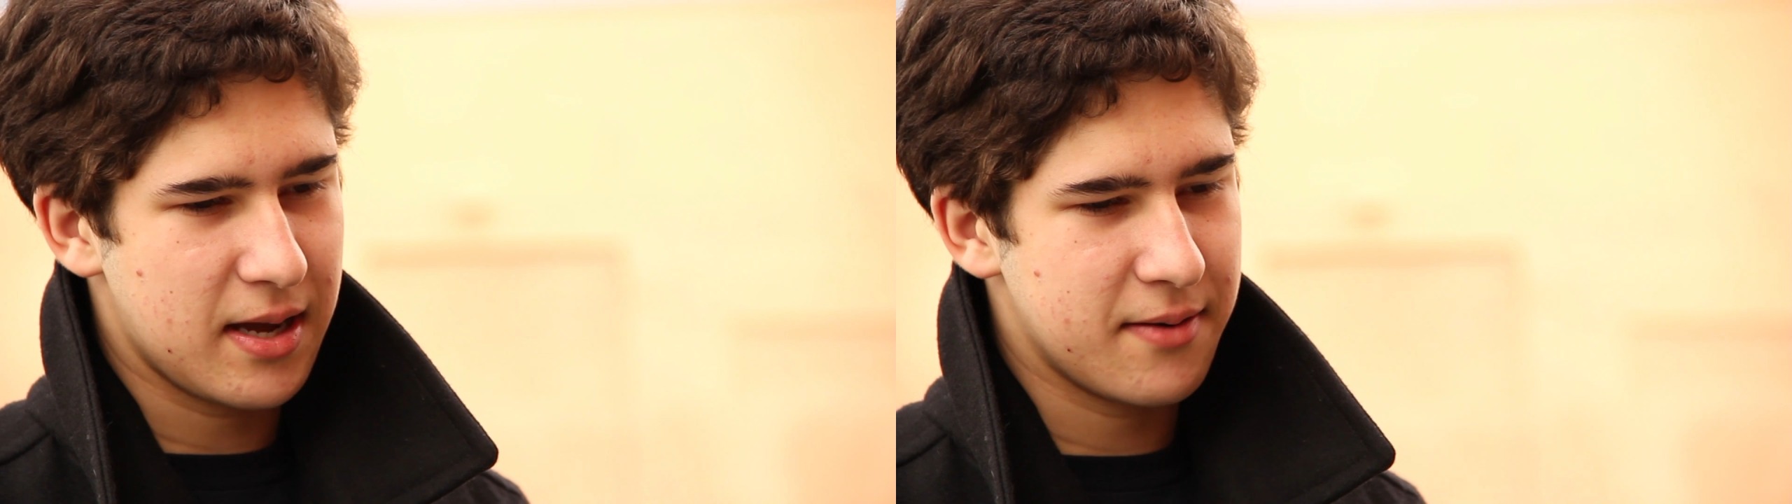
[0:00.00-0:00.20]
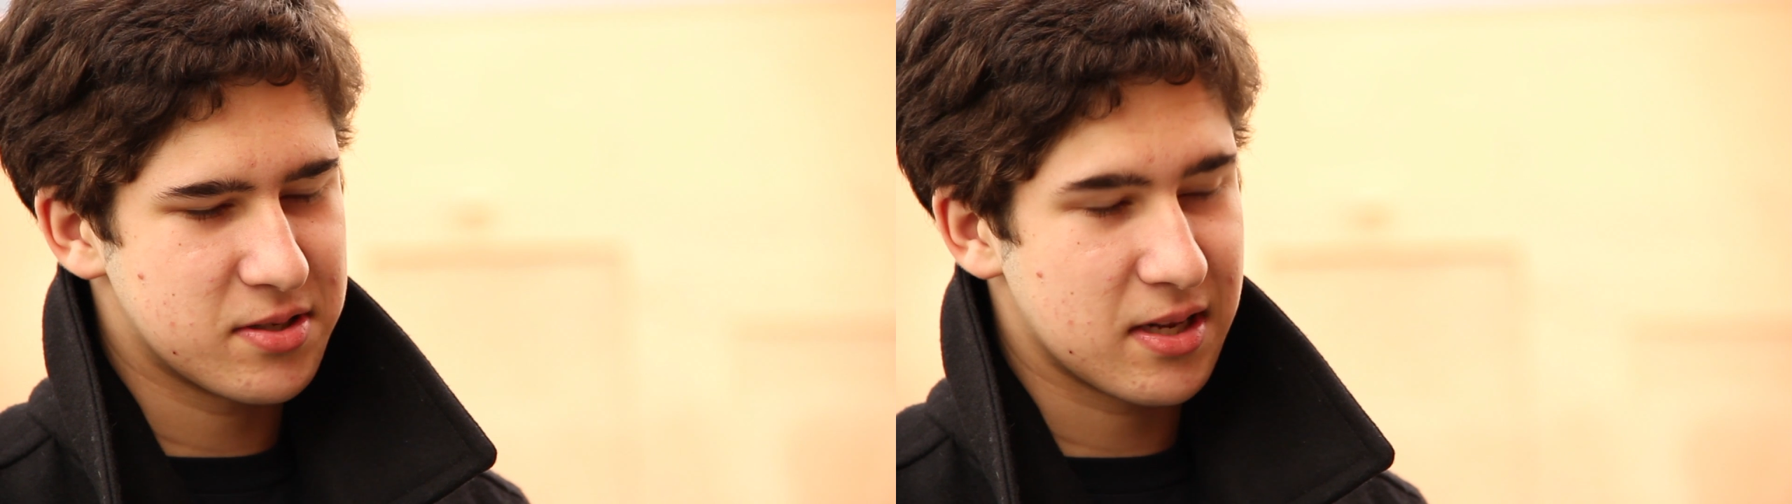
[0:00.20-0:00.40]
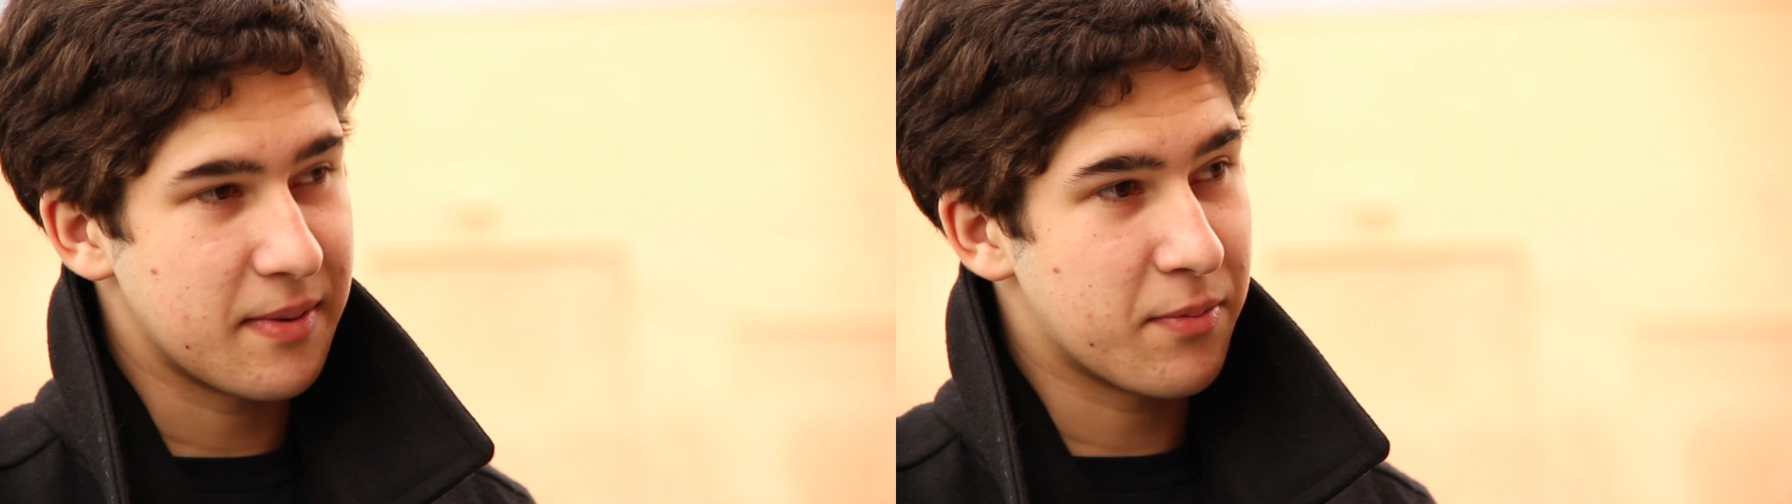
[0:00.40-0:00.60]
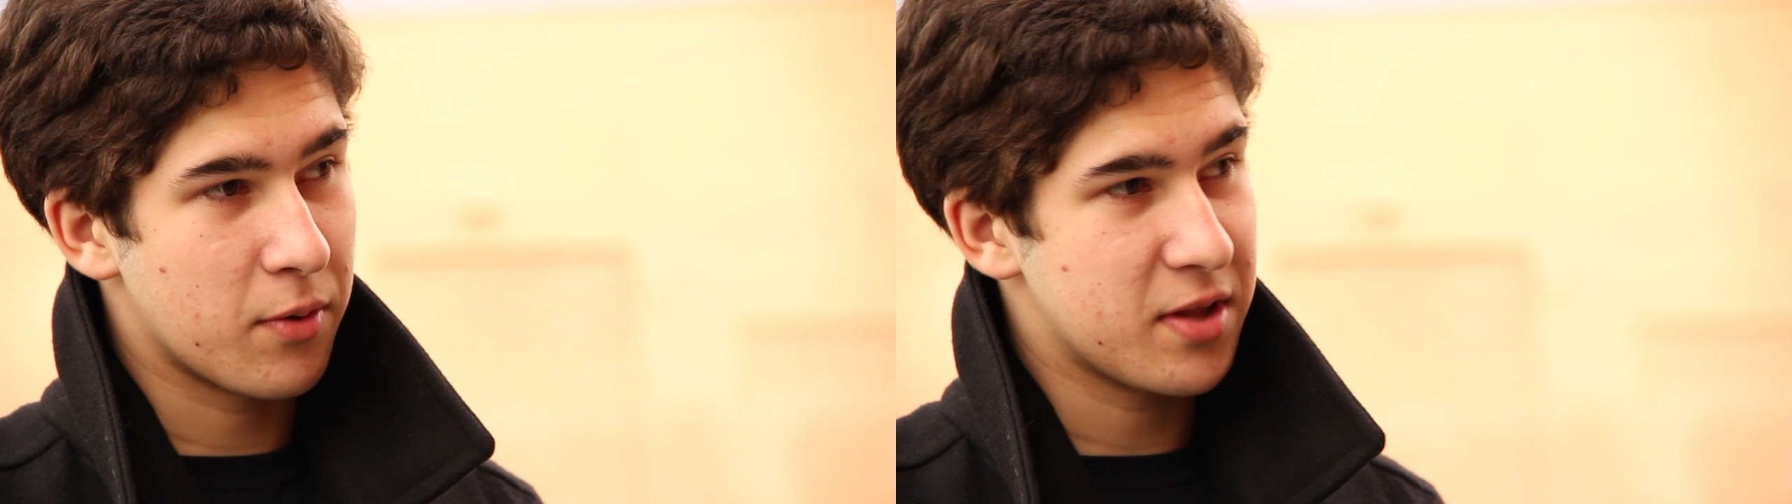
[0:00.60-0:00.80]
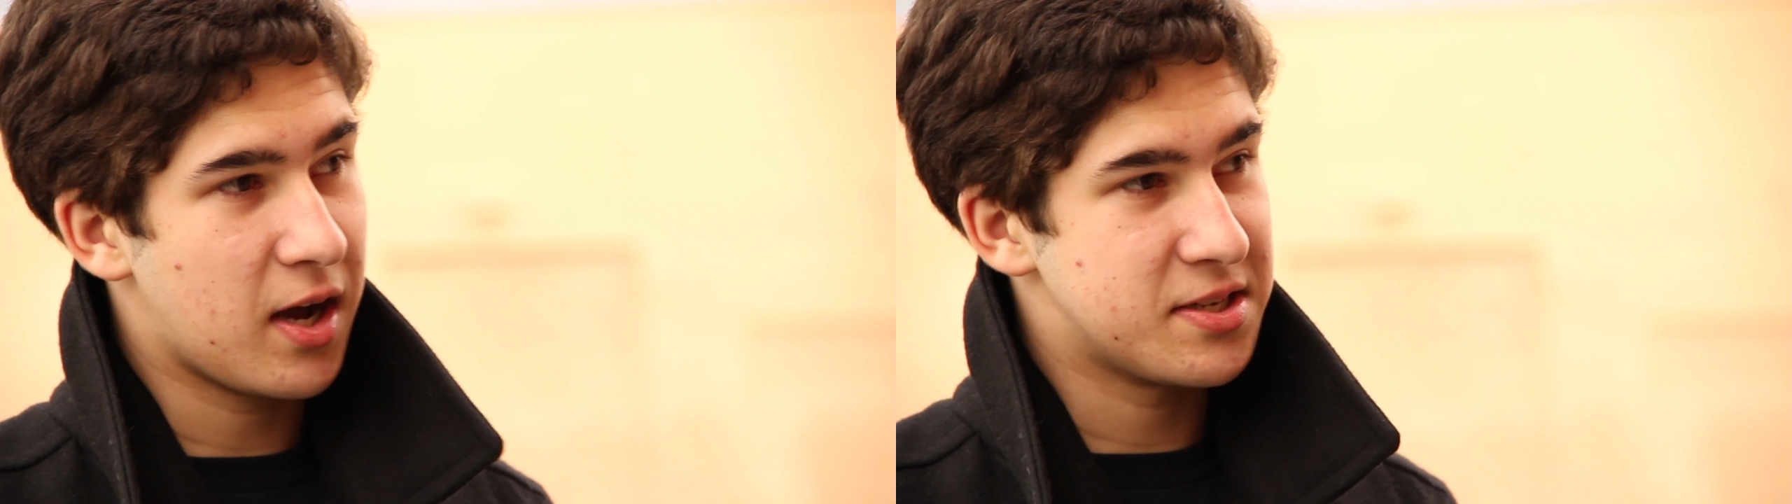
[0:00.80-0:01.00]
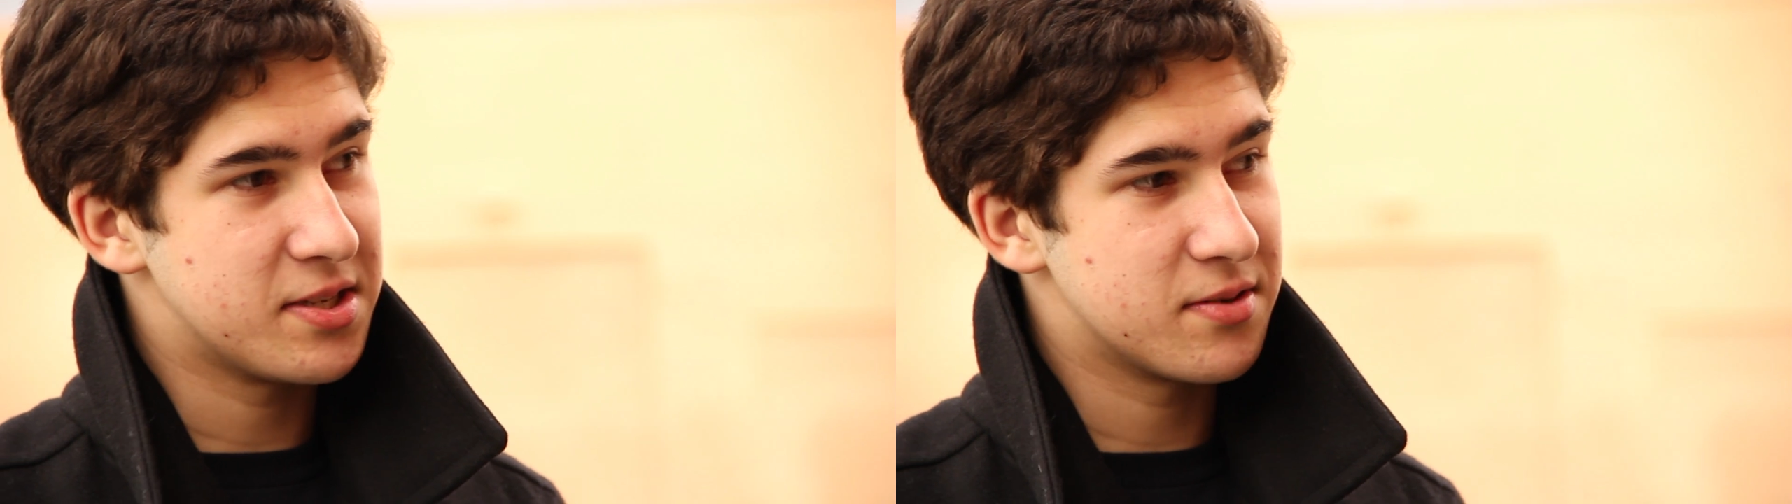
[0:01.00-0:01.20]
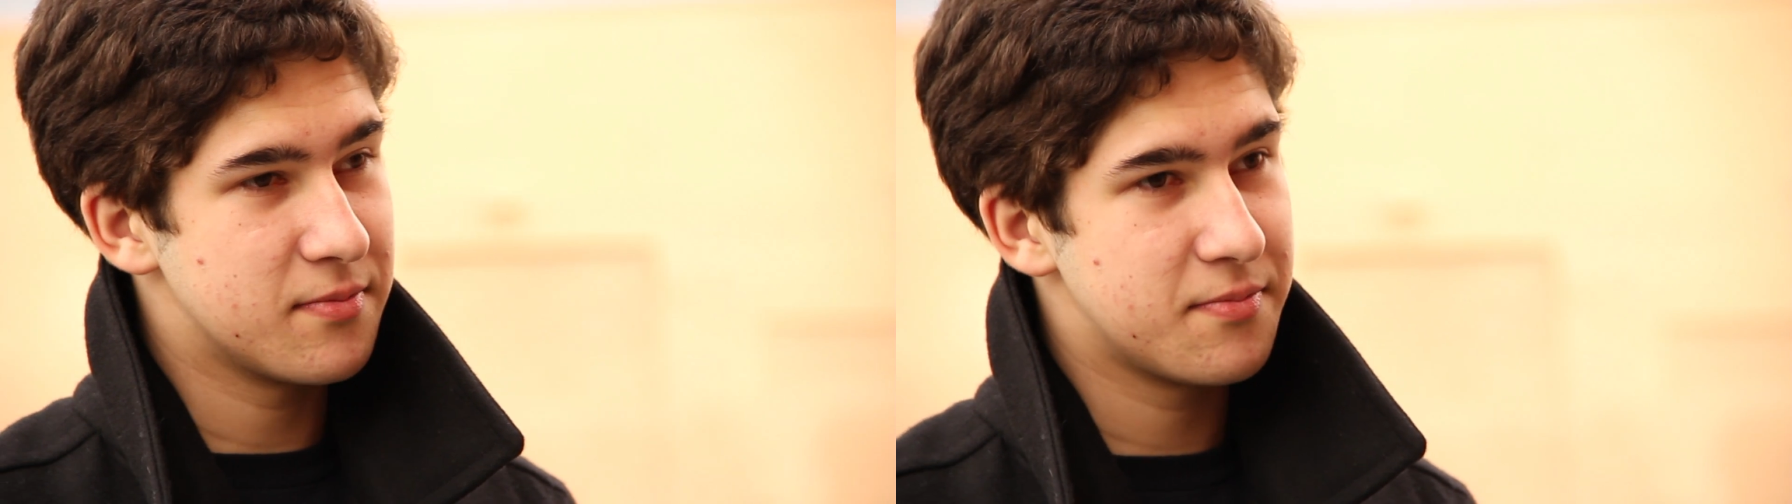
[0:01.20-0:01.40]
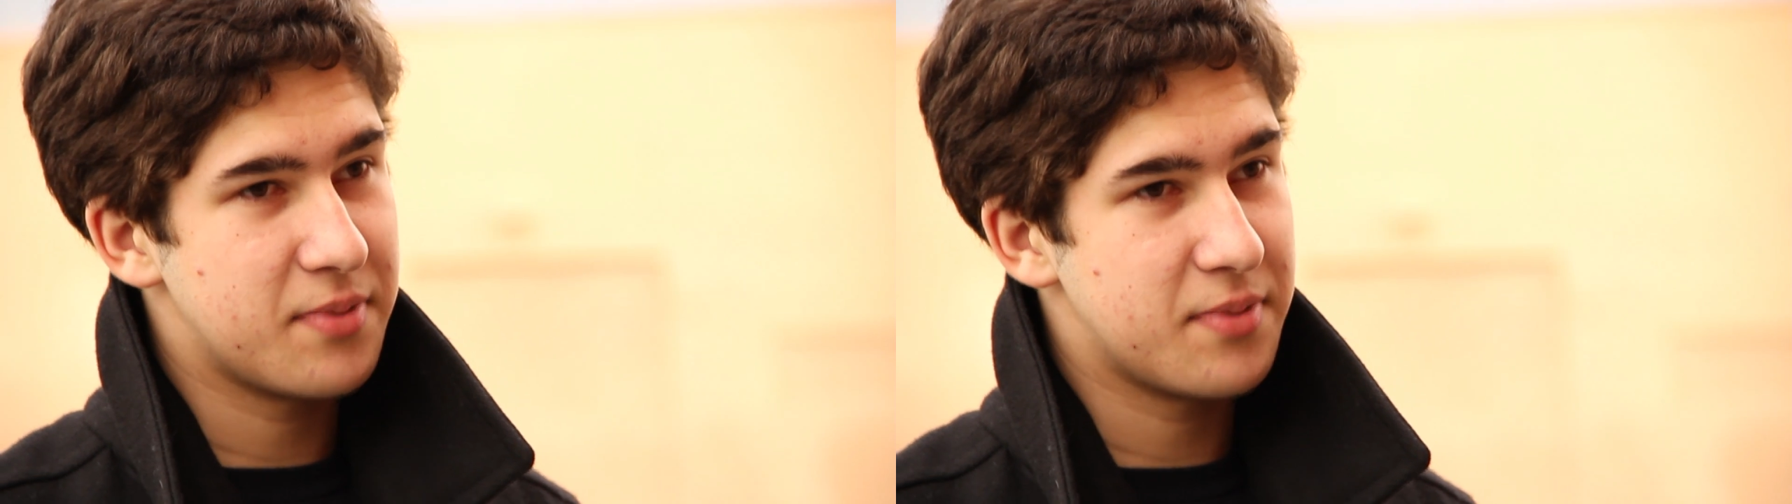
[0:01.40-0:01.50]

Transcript: I was going to be born with autism,